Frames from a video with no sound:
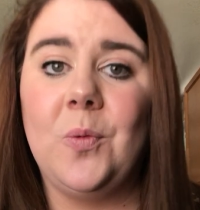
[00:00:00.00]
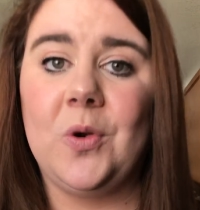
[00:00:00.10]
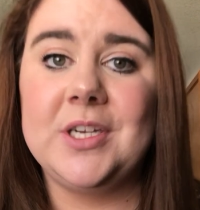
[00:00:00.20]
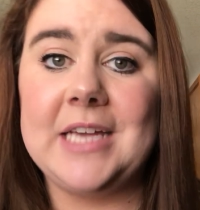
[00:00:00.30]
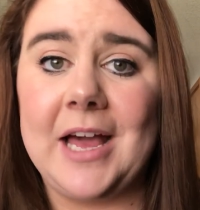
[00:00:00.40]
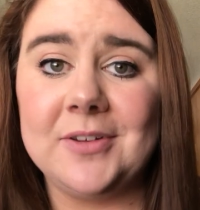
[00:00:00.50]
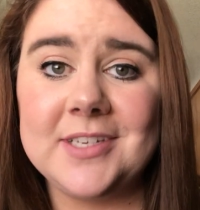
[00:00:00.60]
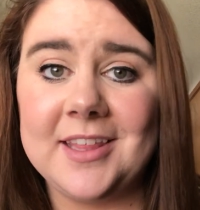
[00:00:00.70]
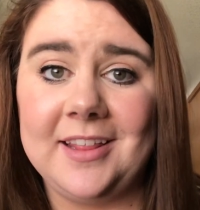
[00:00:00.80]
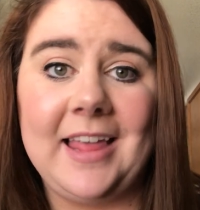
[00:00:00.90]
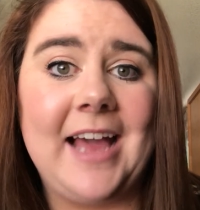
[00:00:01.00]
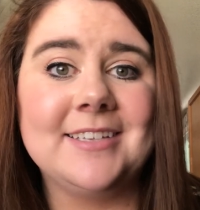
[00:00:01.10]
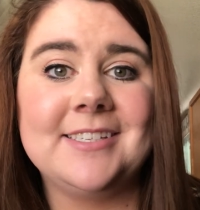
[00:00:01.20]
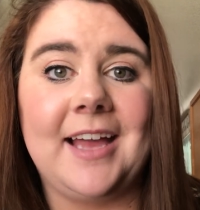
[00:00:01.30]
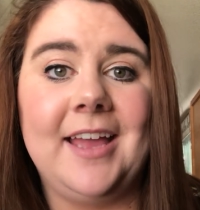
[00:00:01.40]
We're down to the
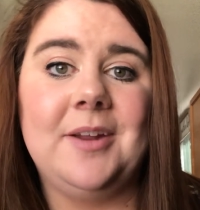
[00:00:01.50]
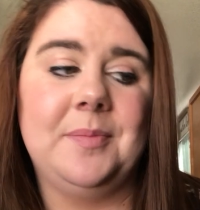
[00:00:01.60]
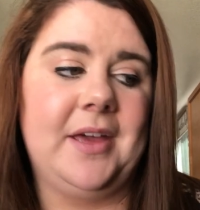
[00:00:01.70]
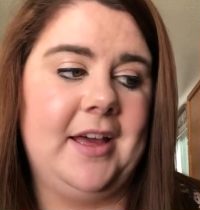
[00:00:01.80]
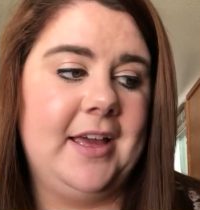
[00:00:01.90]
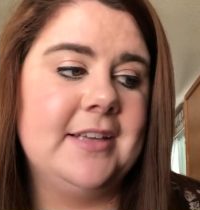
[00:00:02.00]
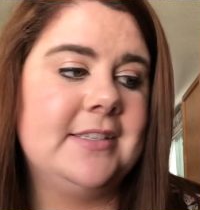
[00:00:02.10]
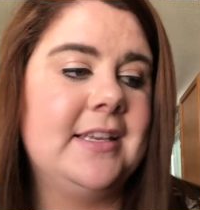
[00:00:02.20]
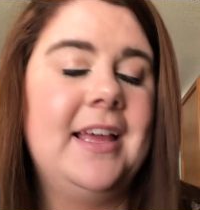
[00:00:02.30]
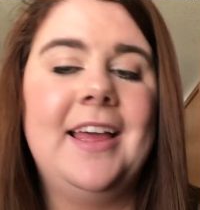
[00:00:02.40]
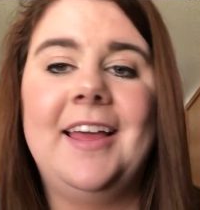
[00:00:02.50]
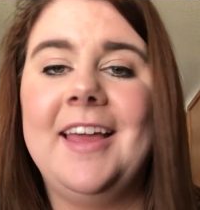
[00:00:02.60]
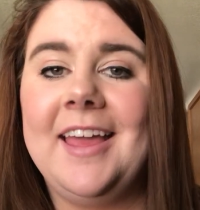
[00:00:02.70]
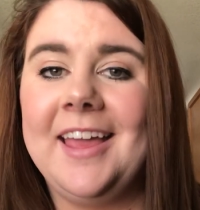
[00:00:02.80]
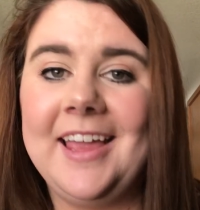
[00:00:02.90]
last item, guys.
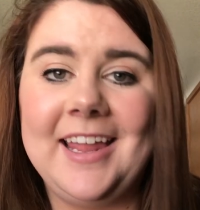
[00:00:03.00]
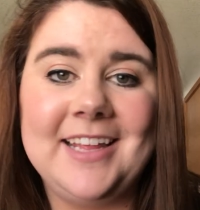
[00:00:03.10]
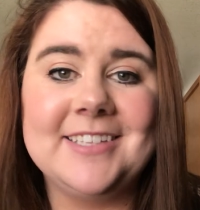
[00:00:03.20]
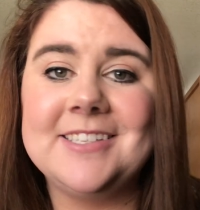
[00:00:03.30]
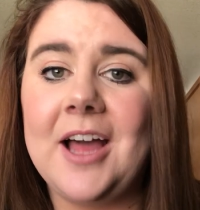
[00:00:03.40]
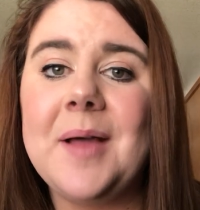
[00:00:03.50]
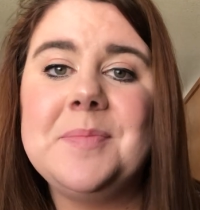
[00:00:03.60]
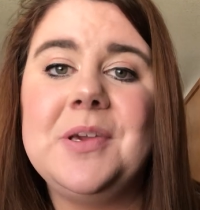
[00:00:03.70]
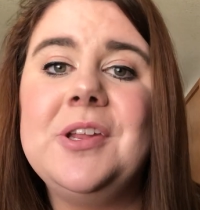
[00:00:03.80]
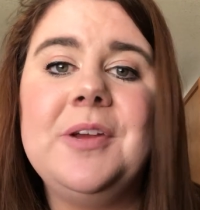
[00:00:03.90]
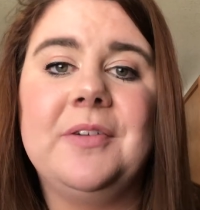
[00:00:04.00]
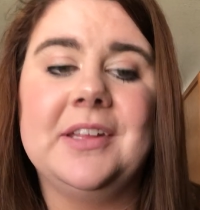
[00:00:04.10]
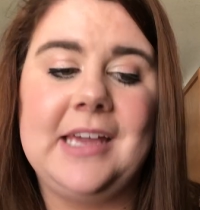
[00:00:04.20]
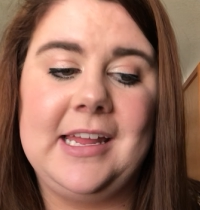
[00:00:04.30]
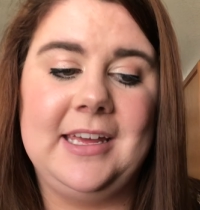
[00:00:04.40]
And it's not beauty
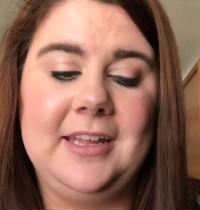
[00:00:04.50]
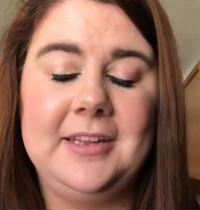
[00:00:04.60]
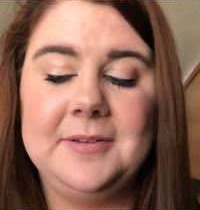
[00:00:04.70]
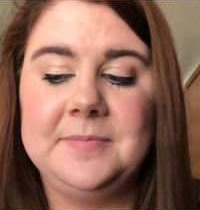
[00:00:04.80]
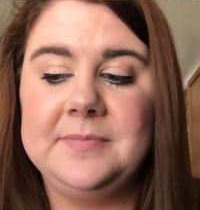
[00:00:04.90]
related.